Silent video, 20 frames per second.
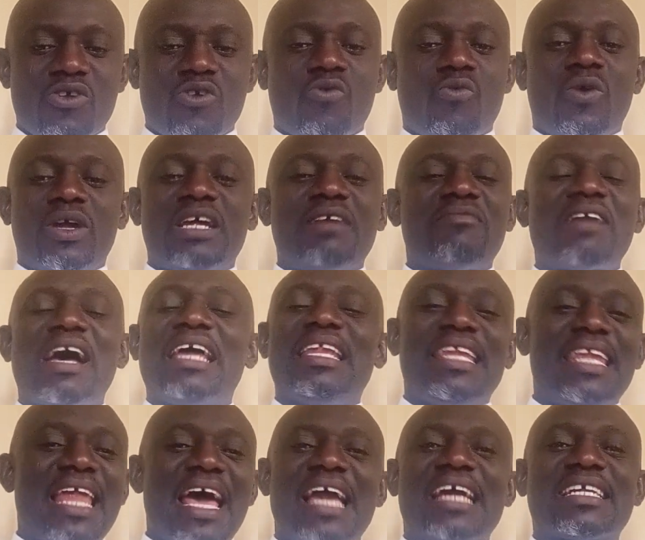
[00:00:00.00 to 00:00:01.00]
Whatever I
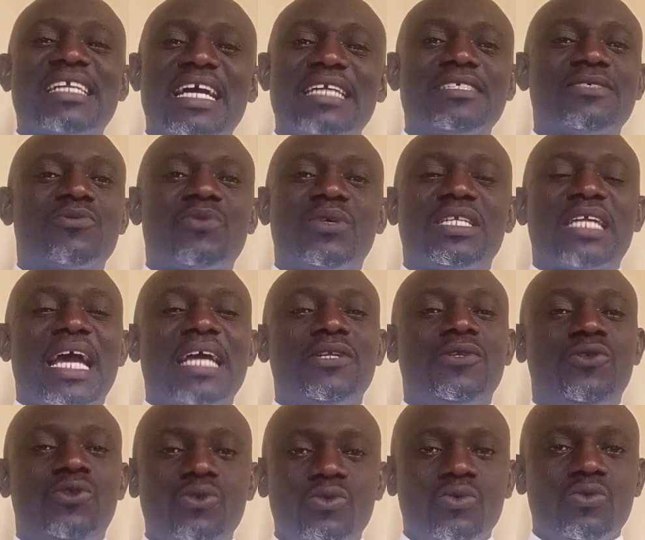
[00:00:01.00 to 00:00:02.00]
like, that is what I
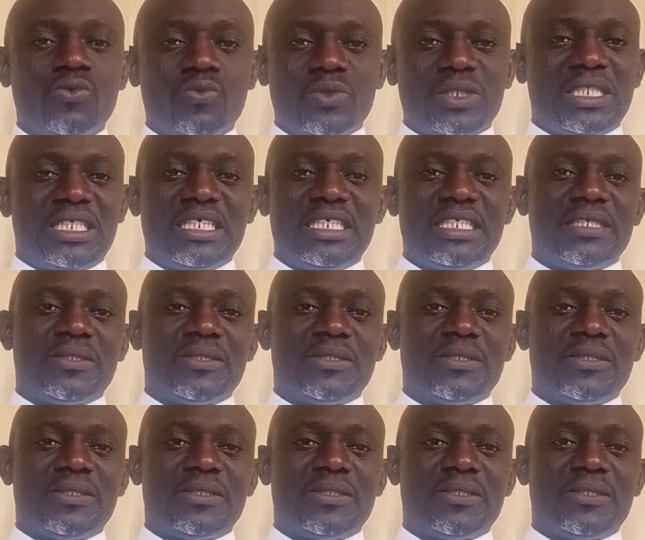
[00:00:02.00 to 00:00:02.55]
do within